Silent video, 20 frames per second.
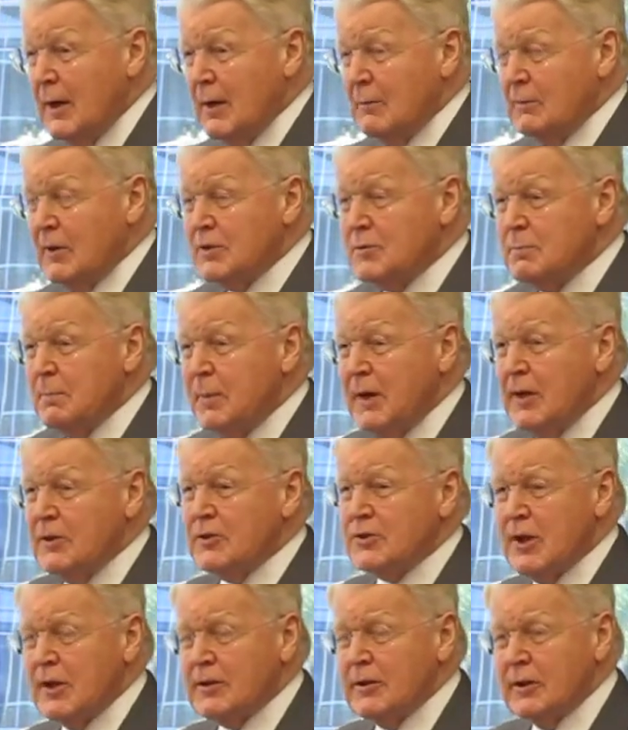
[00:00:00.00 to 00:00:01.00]
which
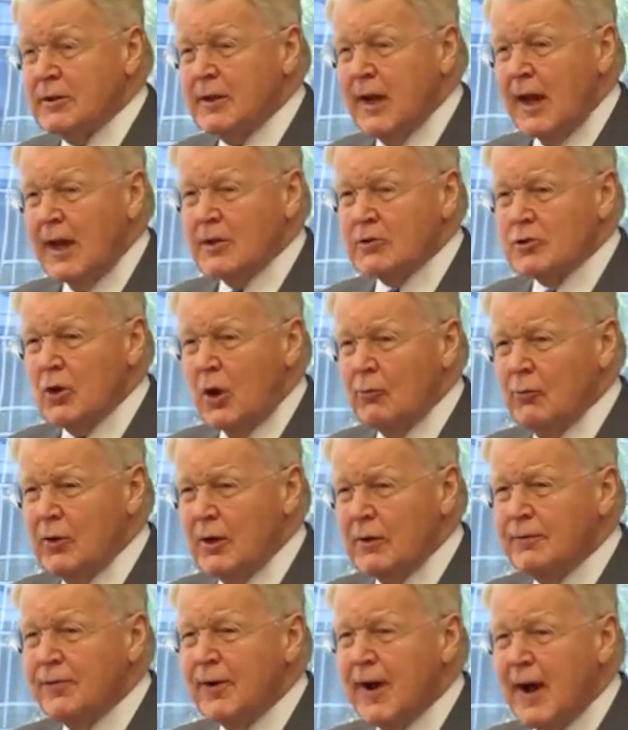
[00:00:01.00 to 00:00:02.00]
means that it takes
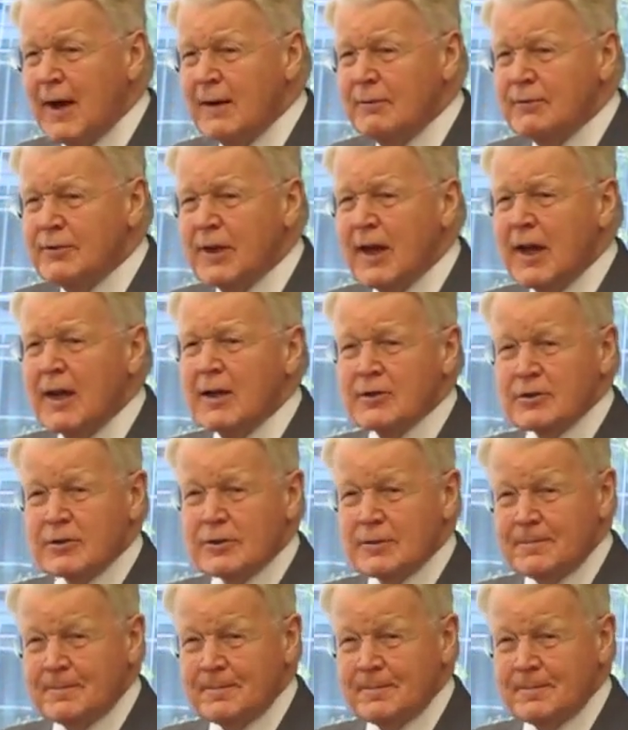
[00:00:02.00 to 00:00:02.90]
only 5 days